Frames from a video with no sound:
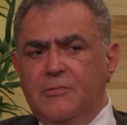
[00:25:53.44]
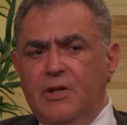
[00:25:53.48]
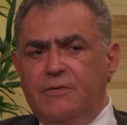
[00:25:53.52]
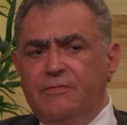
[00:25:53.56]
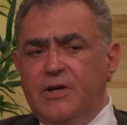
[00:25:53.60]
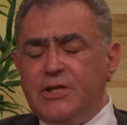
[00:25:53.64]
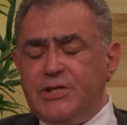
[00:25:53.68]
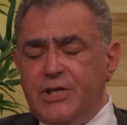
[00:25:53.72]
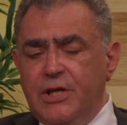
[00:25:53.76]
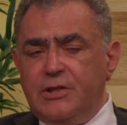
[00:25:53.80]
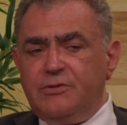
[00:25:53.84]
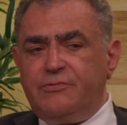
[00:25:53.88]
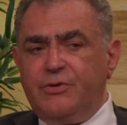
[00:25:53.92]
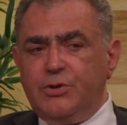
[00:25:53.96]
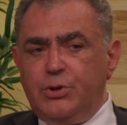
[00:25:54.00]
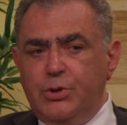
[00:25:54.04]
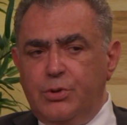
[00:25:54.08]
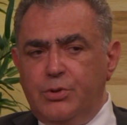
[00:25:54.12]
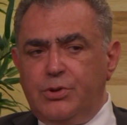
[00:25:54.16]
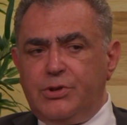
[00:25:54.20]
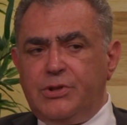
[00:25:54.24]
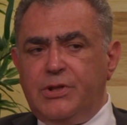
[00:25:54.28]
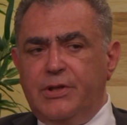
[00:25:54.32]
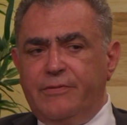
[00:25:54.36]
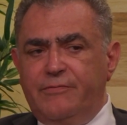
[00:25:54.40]
Russia
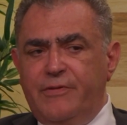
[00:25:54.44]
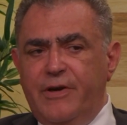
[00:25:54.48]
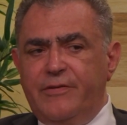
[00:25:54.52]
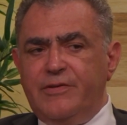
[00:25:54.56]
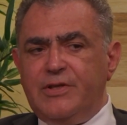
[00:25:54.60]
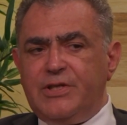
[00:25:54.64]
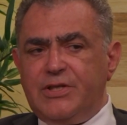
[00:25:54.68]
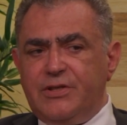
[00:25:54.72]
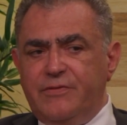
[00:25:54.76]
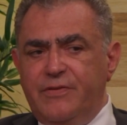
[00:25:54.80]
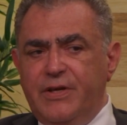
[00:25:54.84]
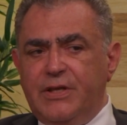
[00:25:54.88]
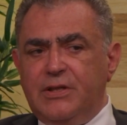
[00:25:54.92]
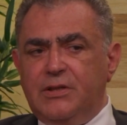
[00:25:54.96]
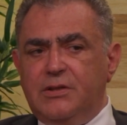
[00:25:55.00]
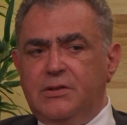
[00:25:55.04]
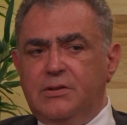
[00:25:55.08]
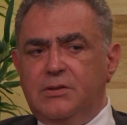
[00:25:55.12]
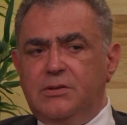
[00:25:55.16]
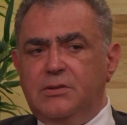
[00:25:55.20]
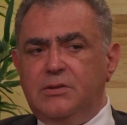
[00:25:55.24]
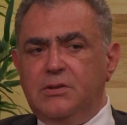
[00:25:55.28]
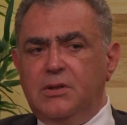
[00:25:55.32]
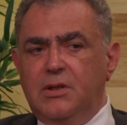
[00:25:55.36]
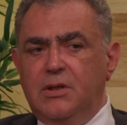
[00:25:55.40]
introduced a very strict
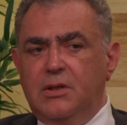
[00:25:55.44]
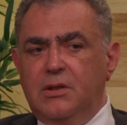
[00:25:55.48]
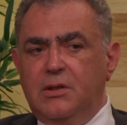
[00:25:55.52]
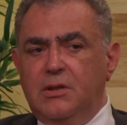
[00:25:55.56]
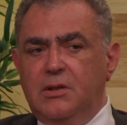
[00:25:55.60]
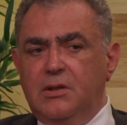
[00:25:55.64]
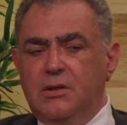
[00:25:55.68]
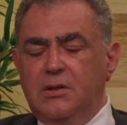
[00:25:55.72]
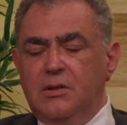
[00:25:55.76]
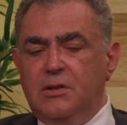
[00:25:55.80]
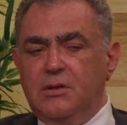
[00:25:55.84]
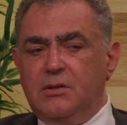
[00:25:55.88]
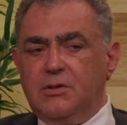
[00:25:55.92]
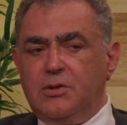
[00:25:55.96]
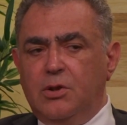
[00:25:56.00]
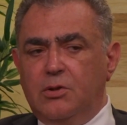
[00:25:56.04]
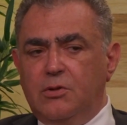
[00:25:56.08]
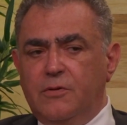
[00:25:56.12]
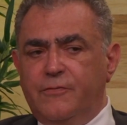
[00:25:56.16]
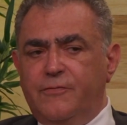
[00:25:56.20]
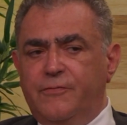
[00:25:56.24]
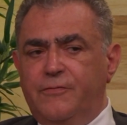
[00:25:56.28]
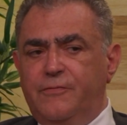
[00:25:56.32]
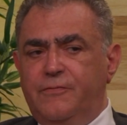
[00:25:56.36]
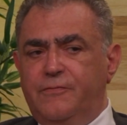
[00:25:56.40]
sort of